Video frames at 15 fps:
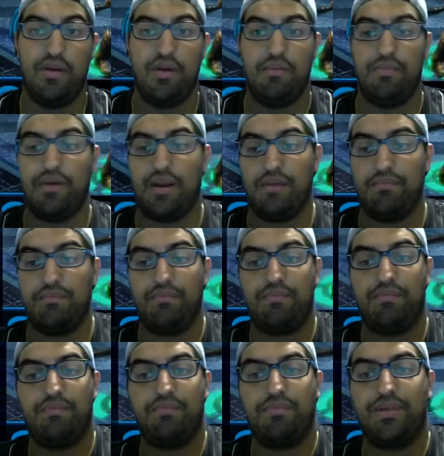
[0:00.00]
but I'm
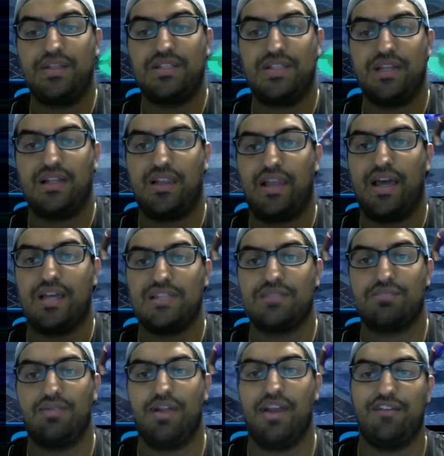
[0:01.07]
blitzing less,
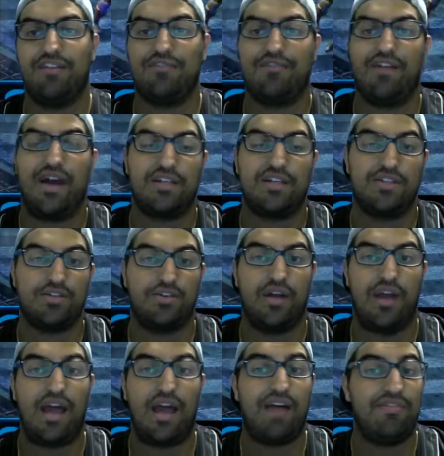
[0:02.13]
playing faster,
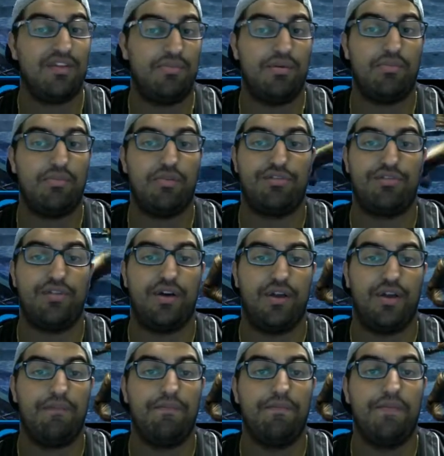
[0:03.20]
having a bit more fun.